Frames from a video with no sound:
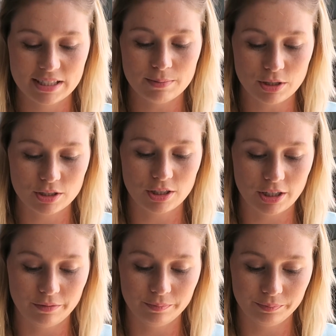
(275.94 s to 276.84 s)
Smells
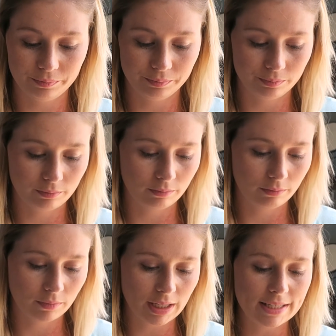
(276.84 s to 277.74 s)
good.
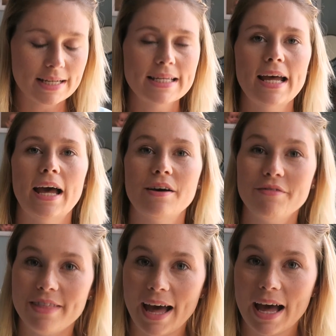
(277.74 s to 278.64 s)
It doesn't have
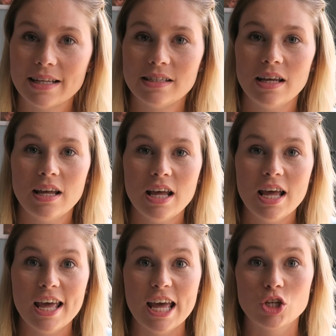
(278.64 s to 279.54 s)
that
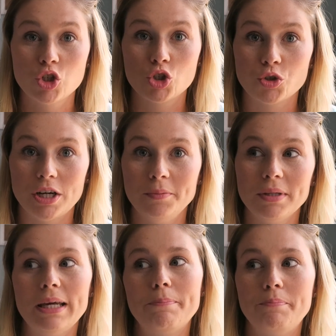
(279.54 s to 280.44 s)

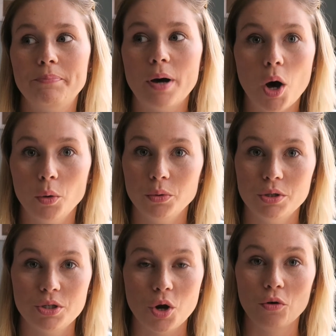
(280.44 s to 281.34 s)
extremely
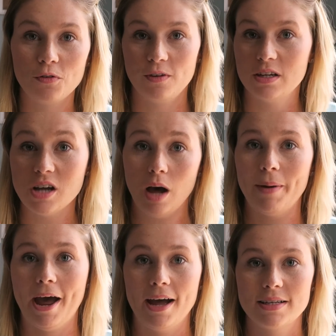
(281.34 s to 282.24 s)
potent
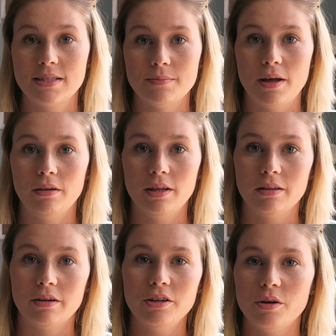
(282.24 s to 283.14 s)
over-the-top Axe smell
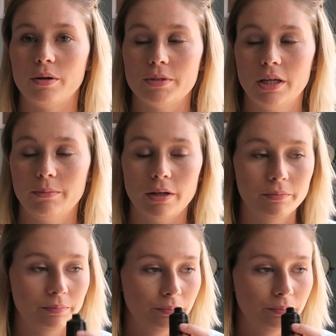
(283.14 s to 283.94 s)
either. You know what I'm talking about,